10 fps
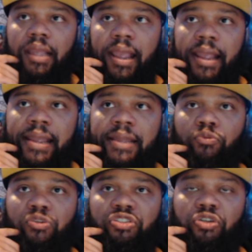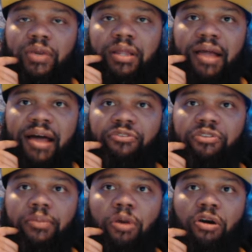and was doing a lot for
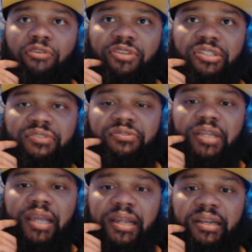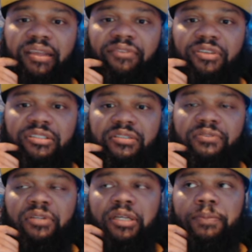them offensively and
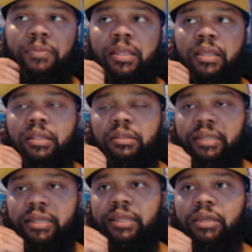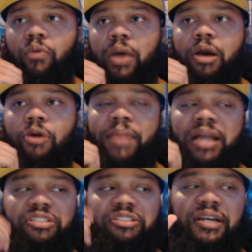defensively, leading while
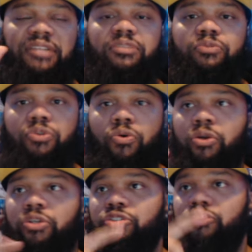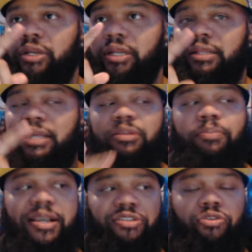Magic Johnson was orchestrating like the
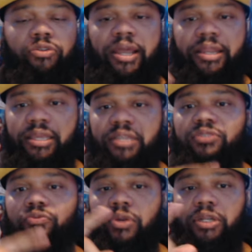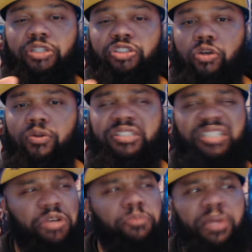maestro that he is and running the show and
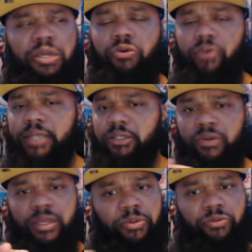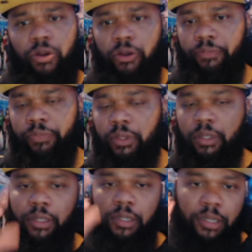still being great, don't get me wrong.
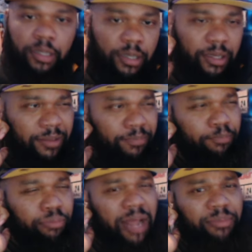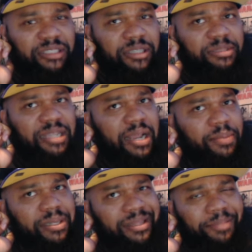Probably
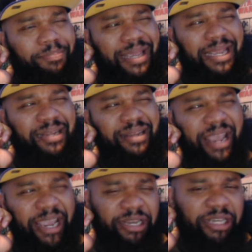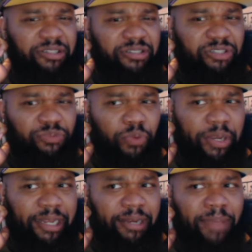sometime in the mid-80s is
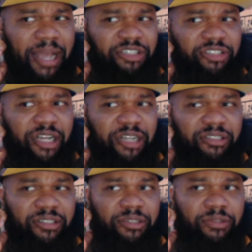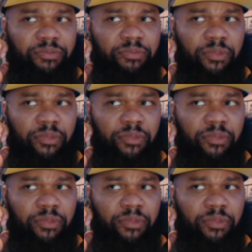when Magic Johnson